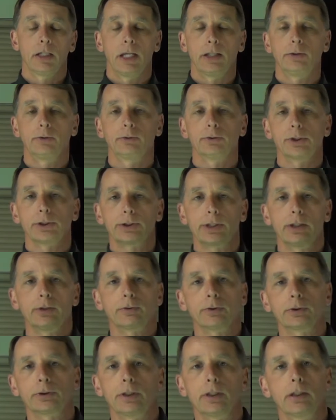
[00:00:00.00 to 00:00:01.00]
and you're just
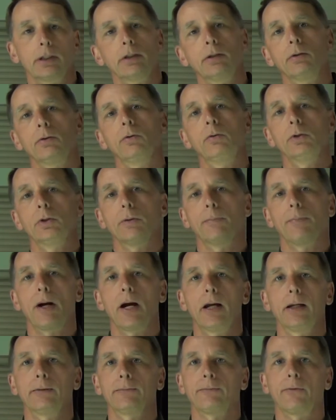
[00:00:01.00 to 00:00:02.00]
interested in who you're
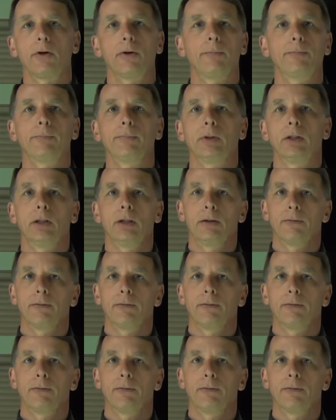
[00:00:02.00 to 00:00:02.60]
buying from,